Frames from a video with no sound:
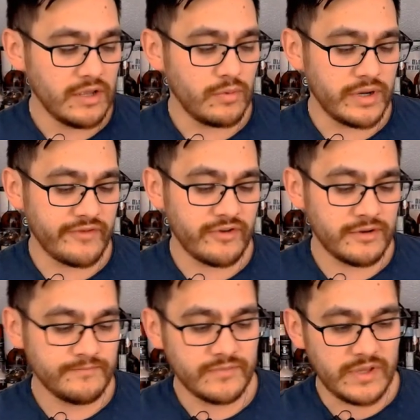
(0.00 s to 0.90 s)
Whatever,
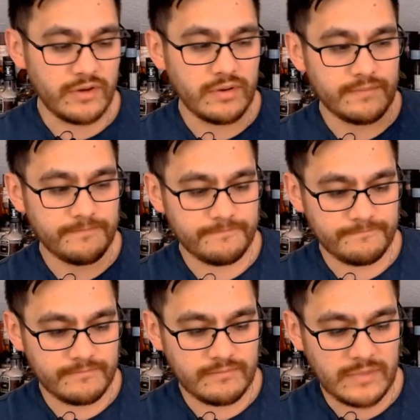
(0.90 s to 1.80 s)
you know,
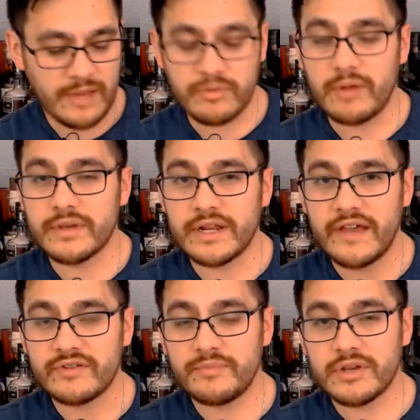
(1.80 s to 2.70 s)
I'm probably gonna
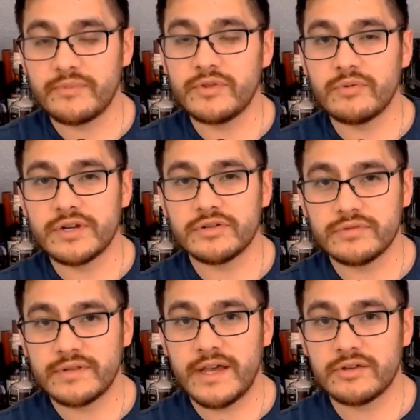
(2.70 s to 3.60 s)
have to pick up the original
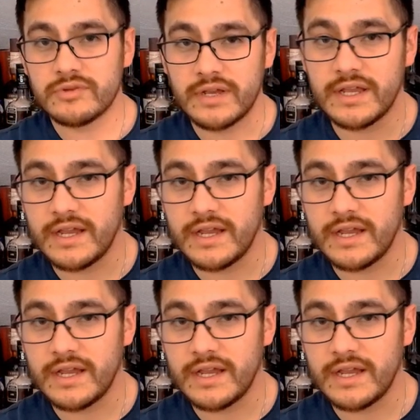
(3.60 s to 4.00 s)
now so I